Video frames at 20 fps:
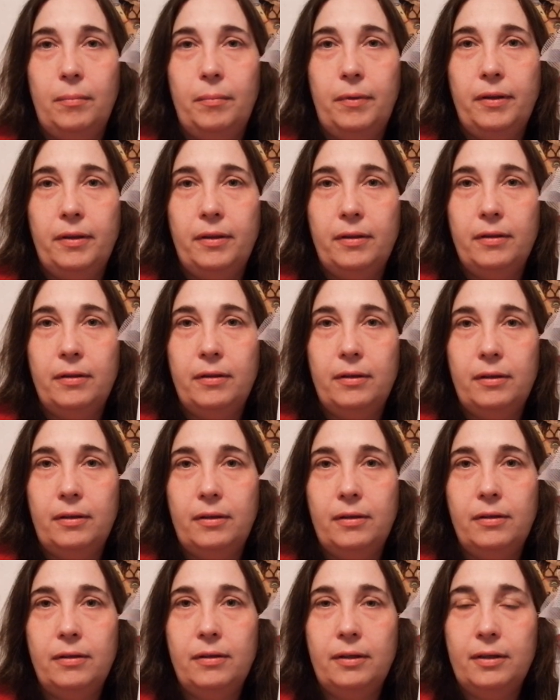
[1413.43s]
but
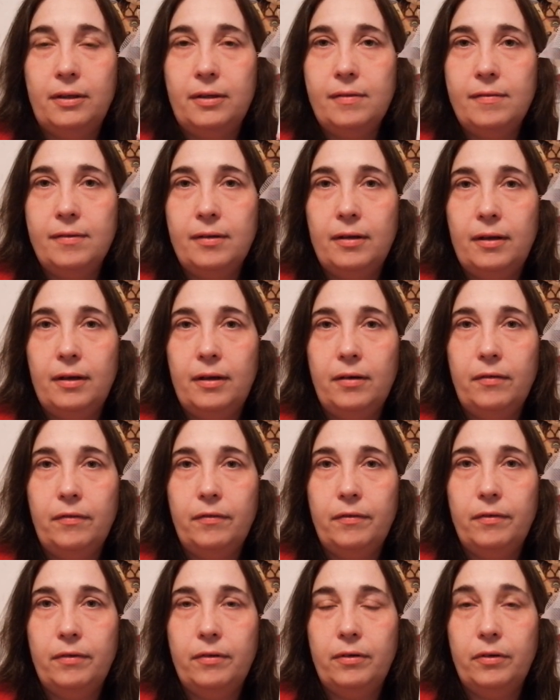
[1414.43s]
it, it is a lot
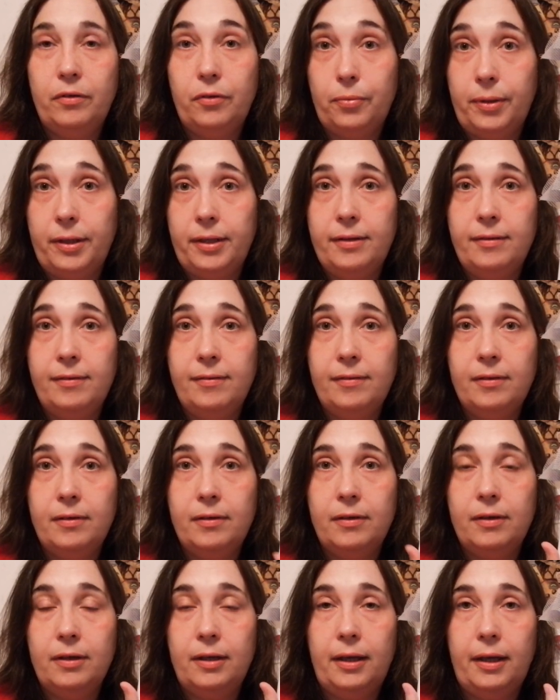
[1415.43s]
of threads
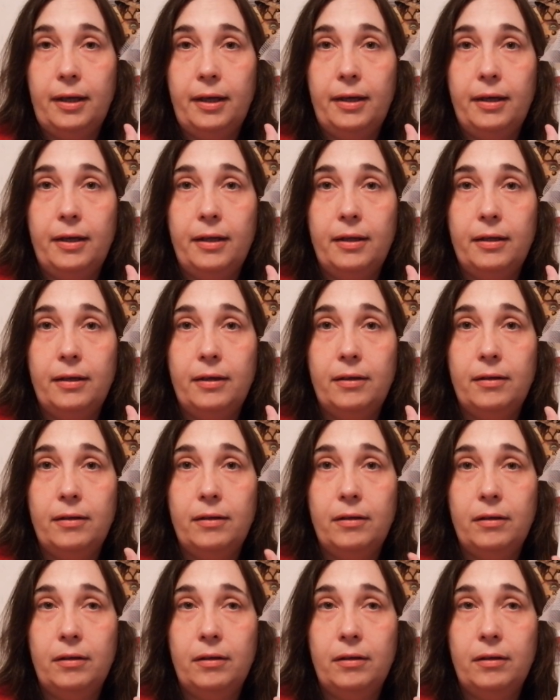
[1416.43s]
and